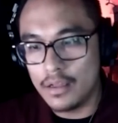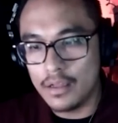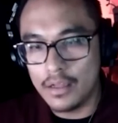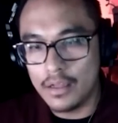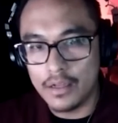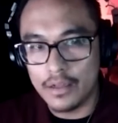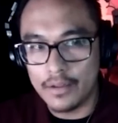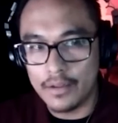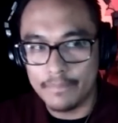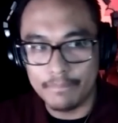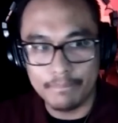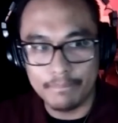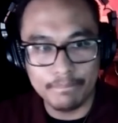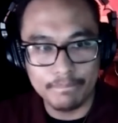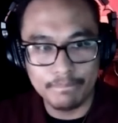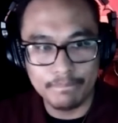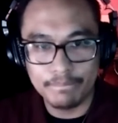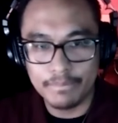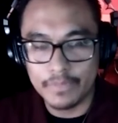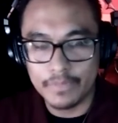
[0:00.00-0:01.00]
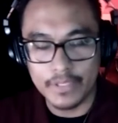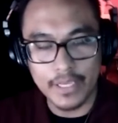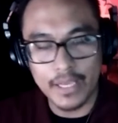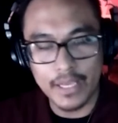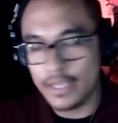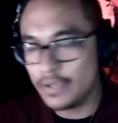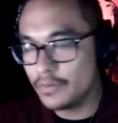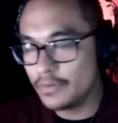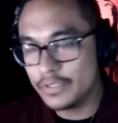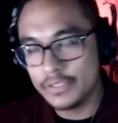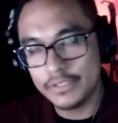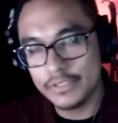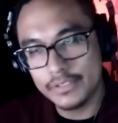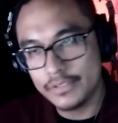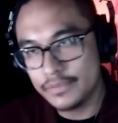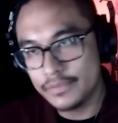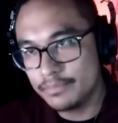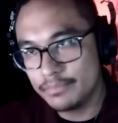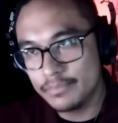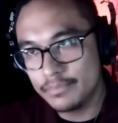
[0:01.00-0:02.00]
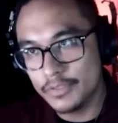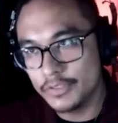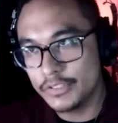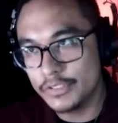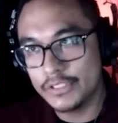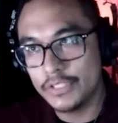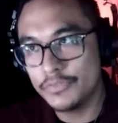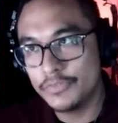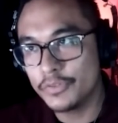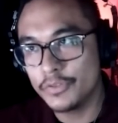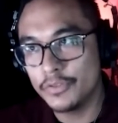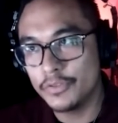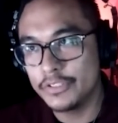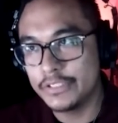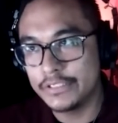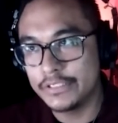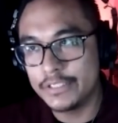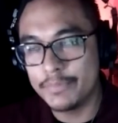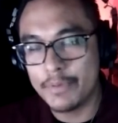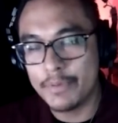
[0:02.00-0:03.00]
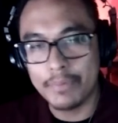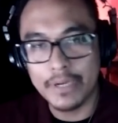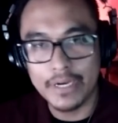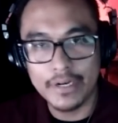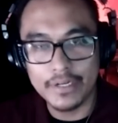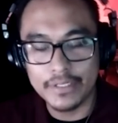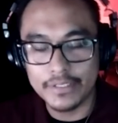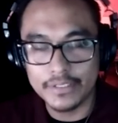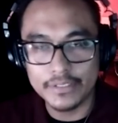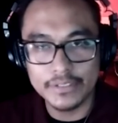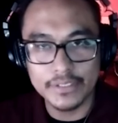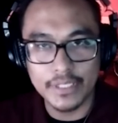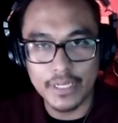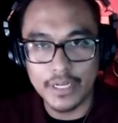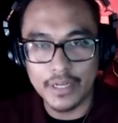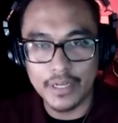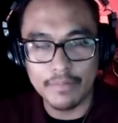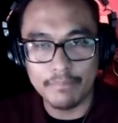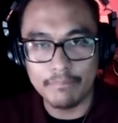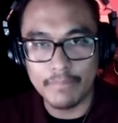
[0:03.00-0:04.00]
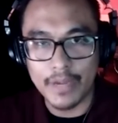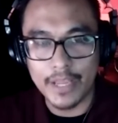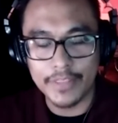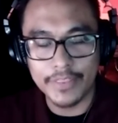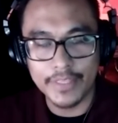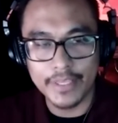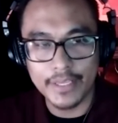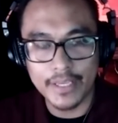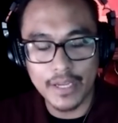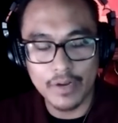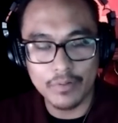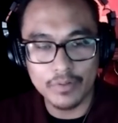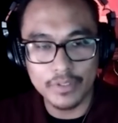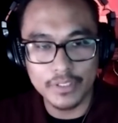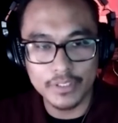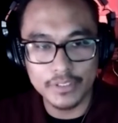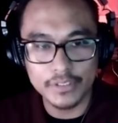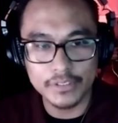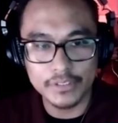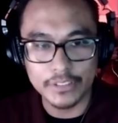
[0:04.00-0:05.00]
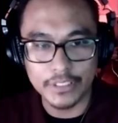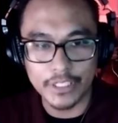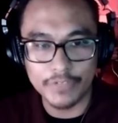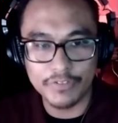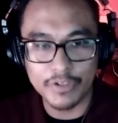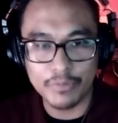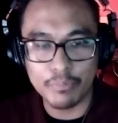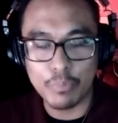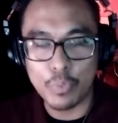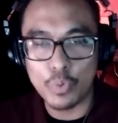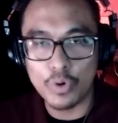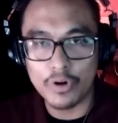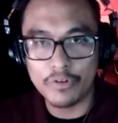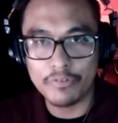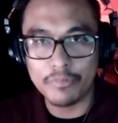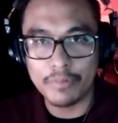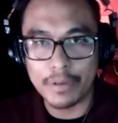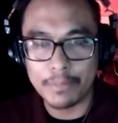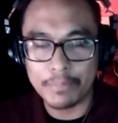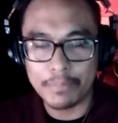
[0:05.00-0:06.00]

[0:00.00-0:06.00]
it was difficult to see my parents. I think I was grieving more for